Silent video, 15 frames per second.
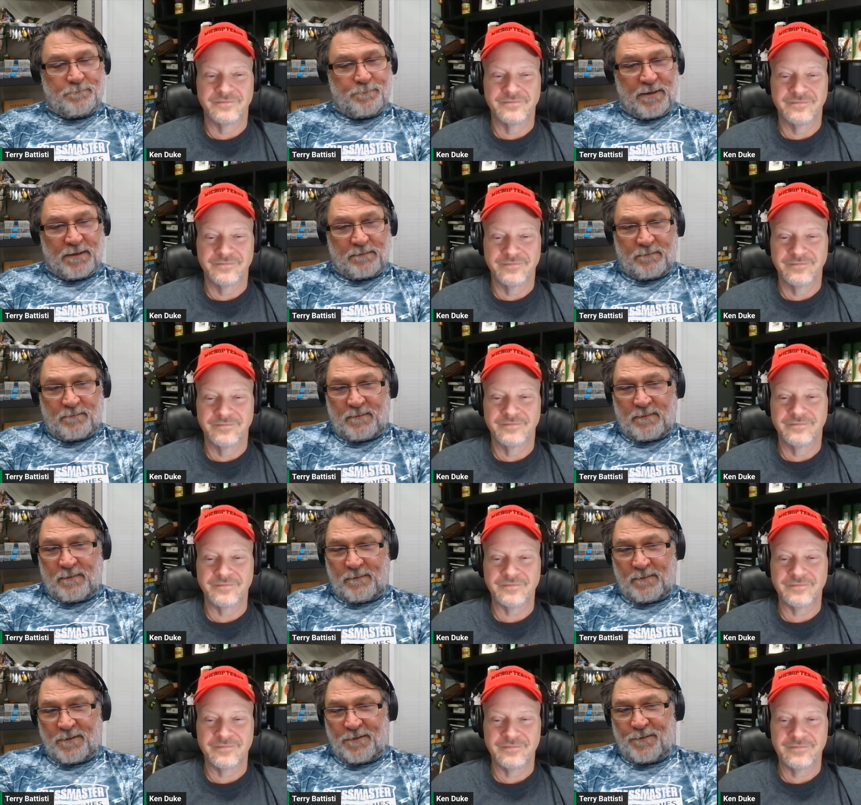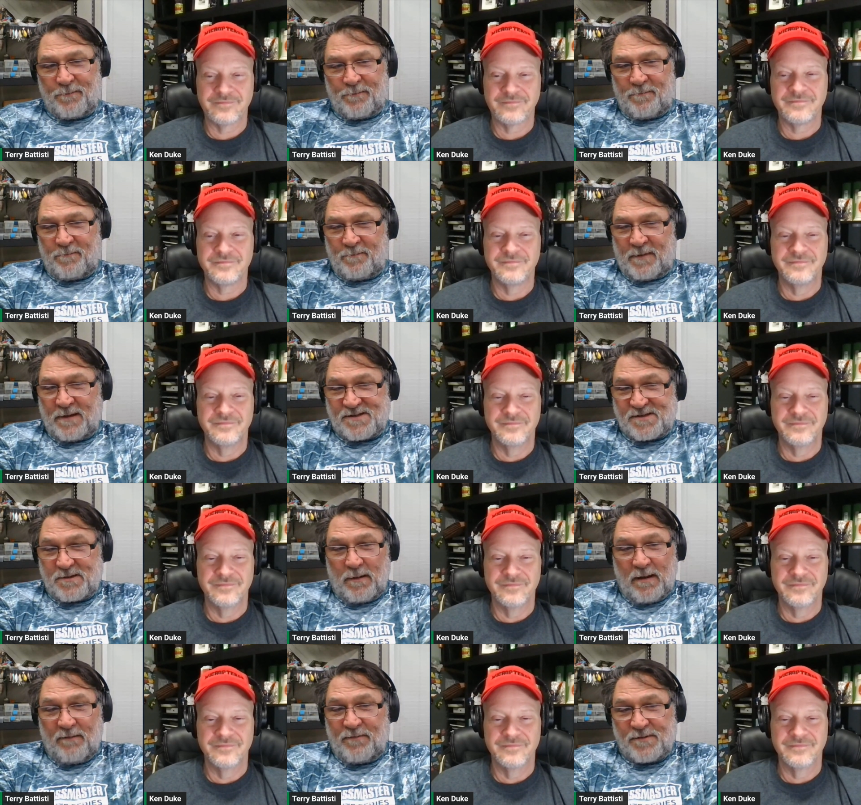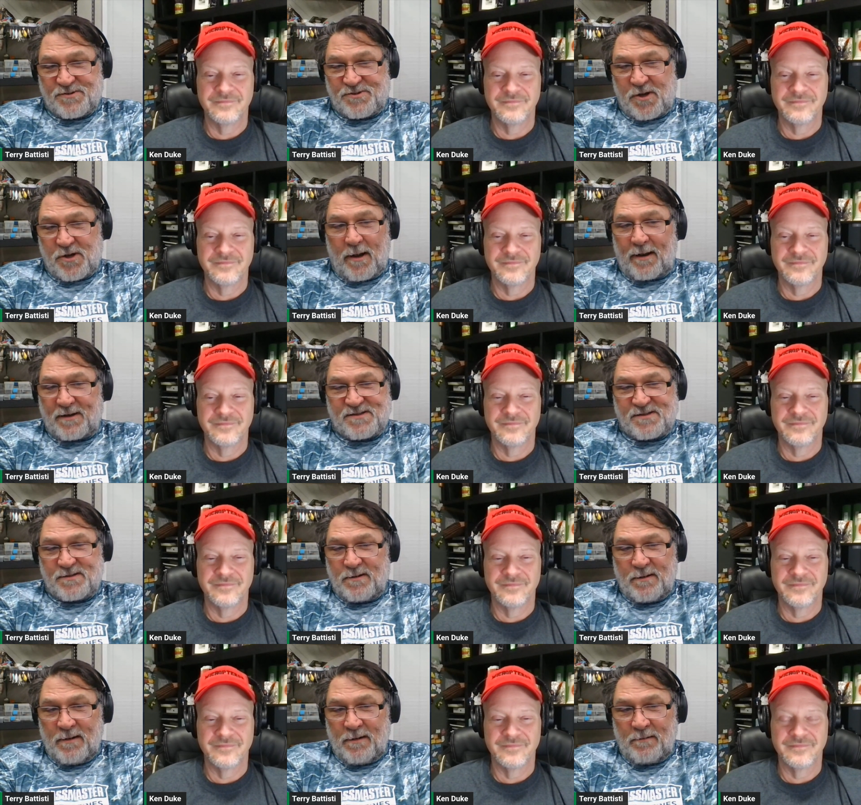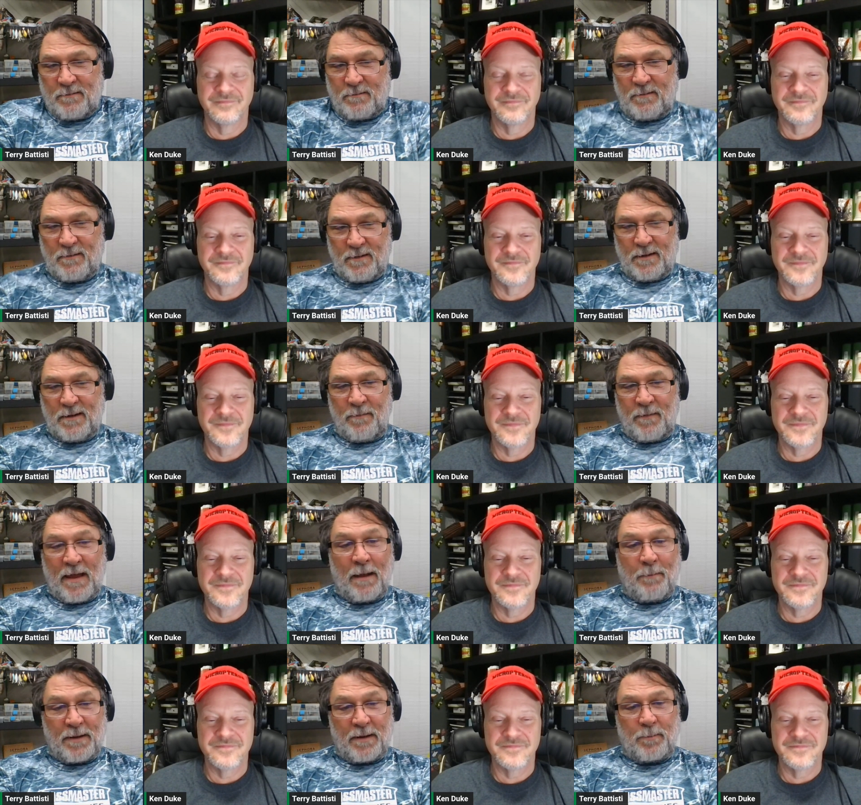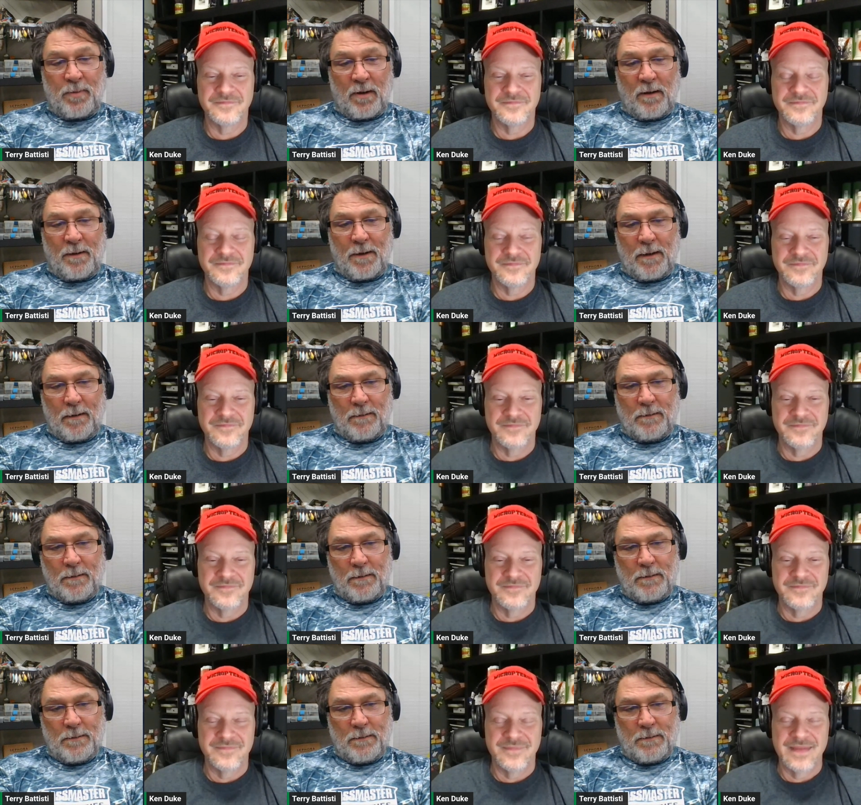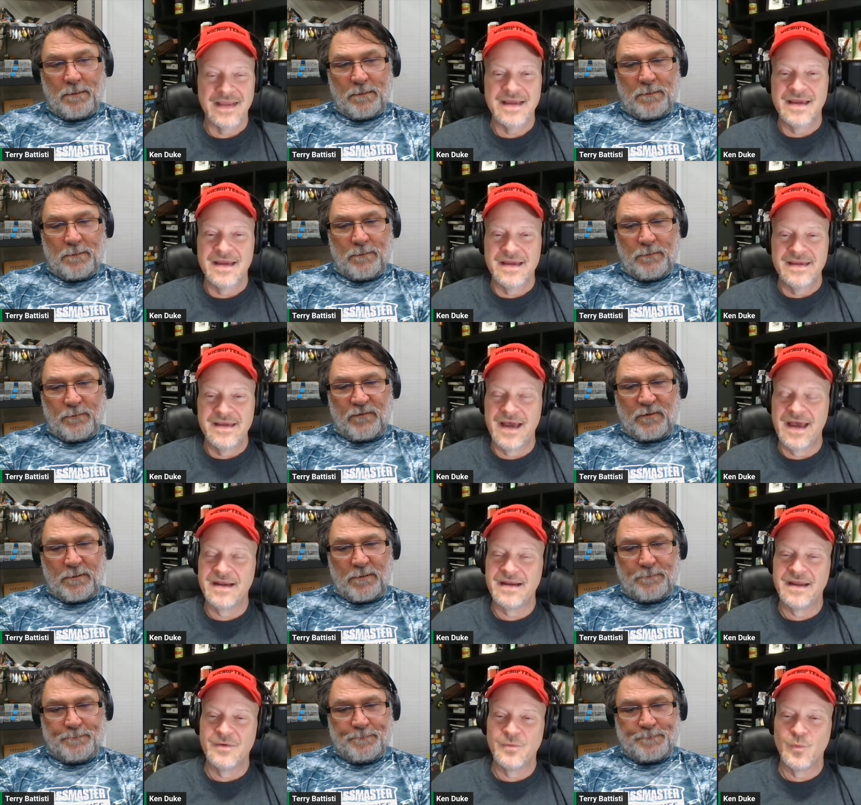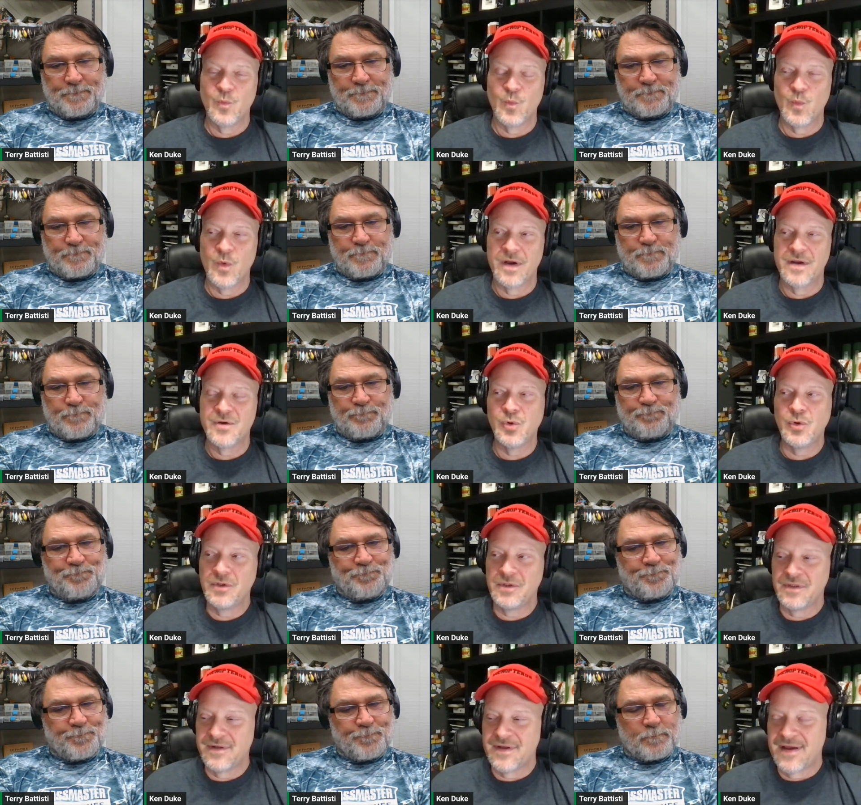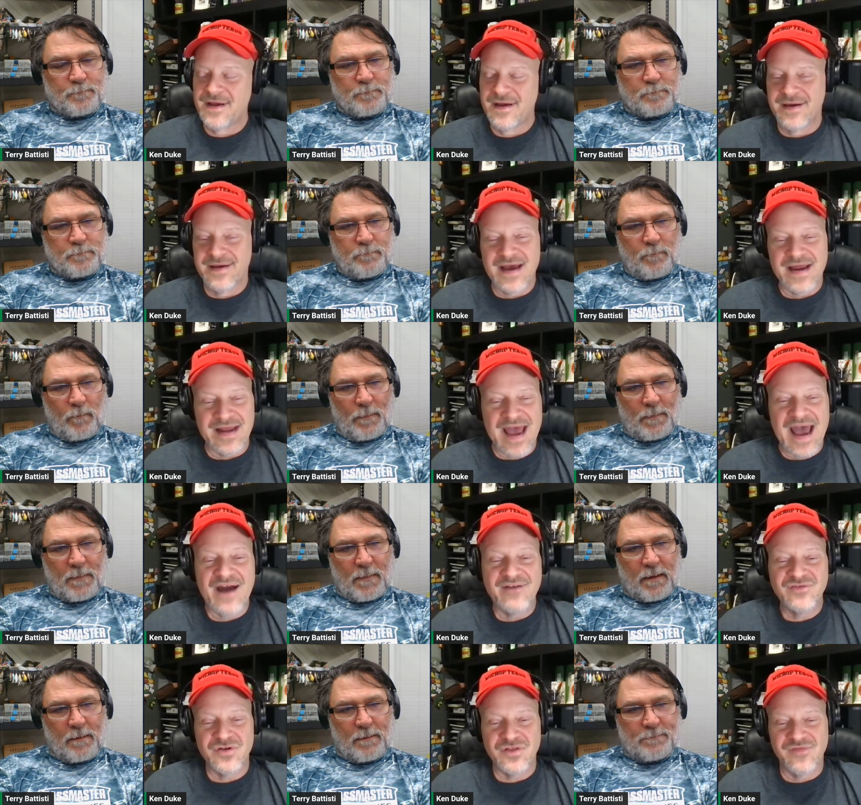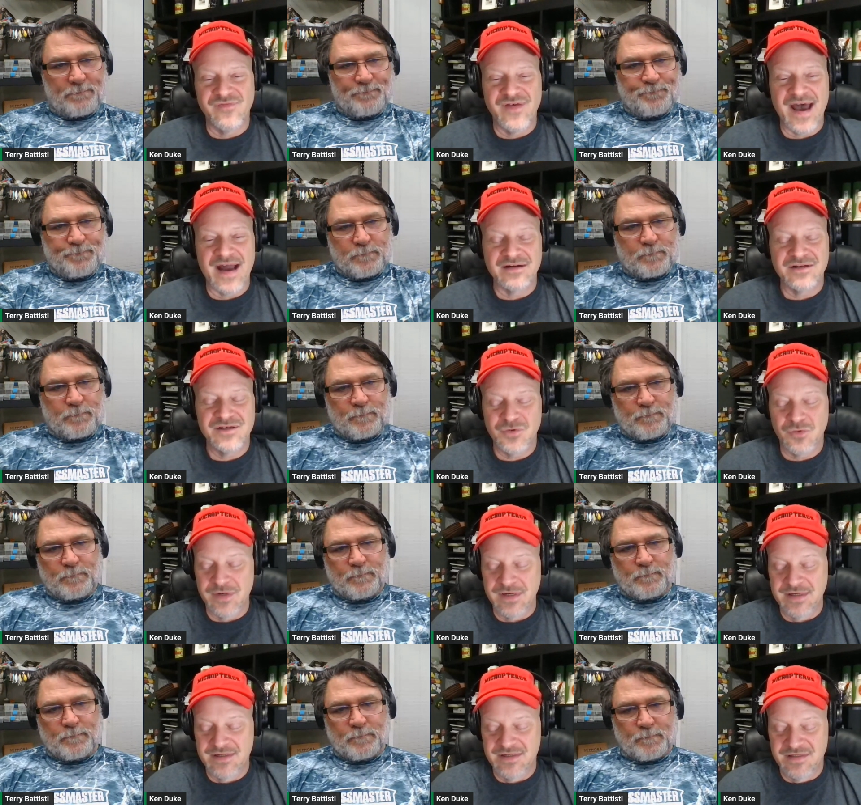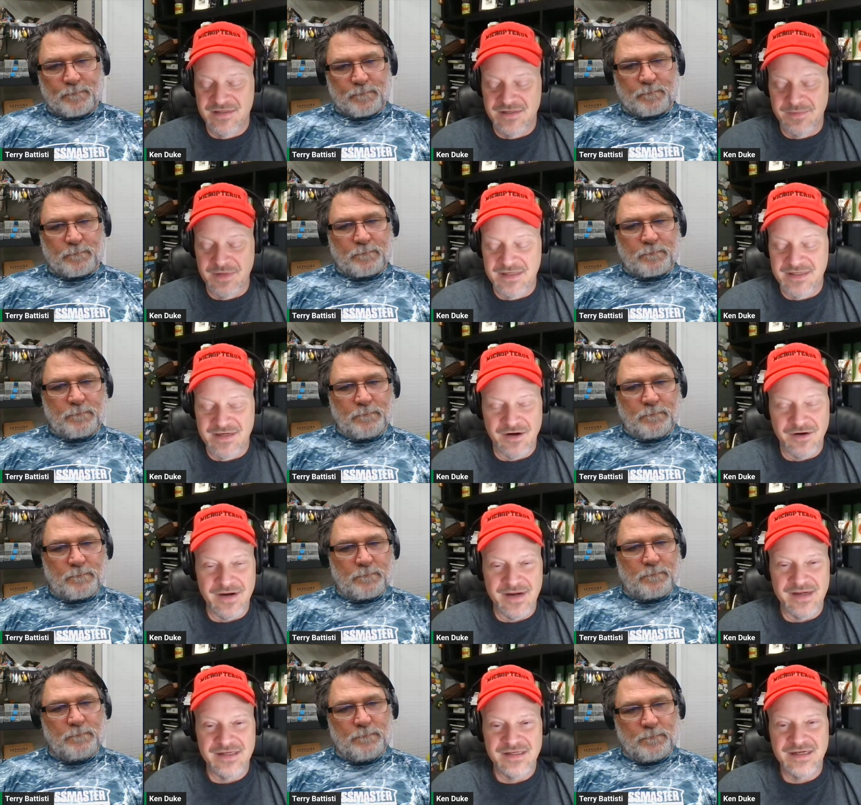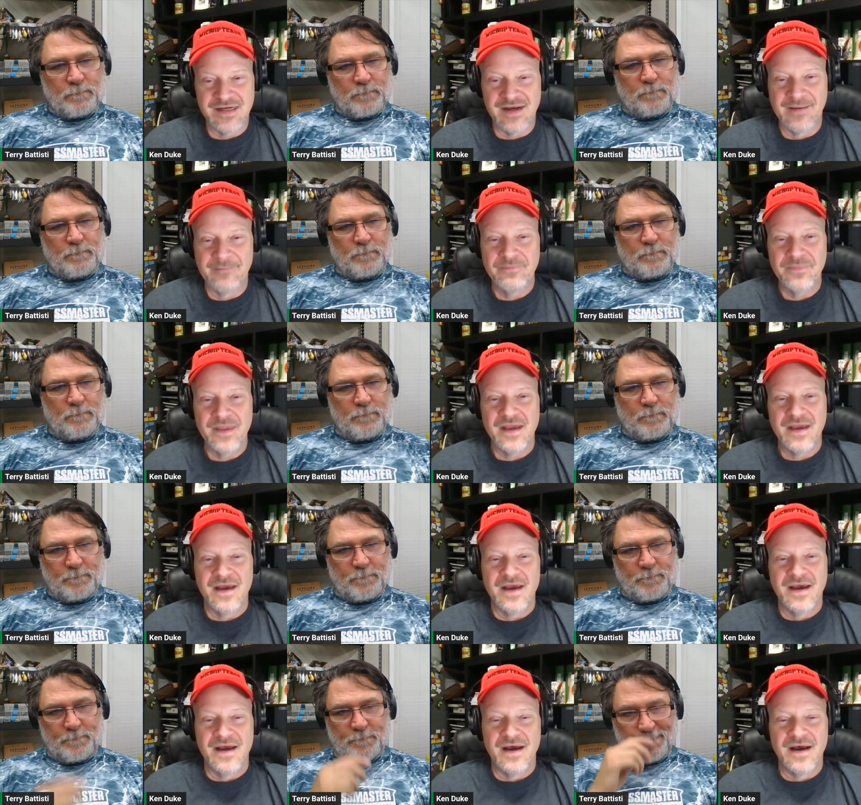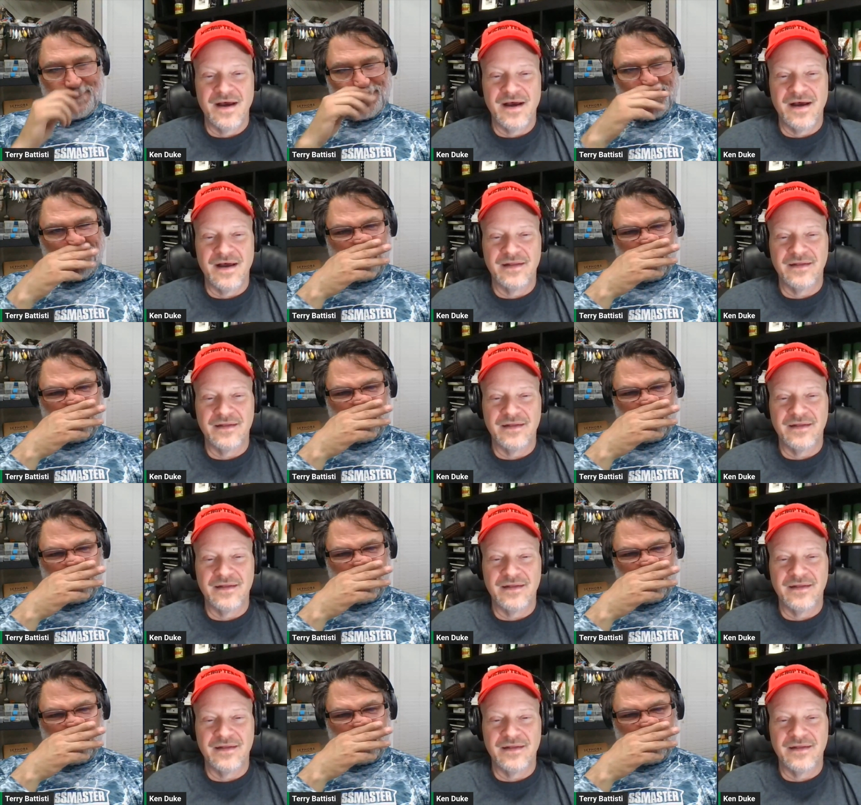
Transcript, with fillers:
Speaker 1: but the, they still have those genetics in, in, in that big pond now.
Speaker 2: Yeah, and, and a cool kind of after the fact story to me, Terry, is uh, uh,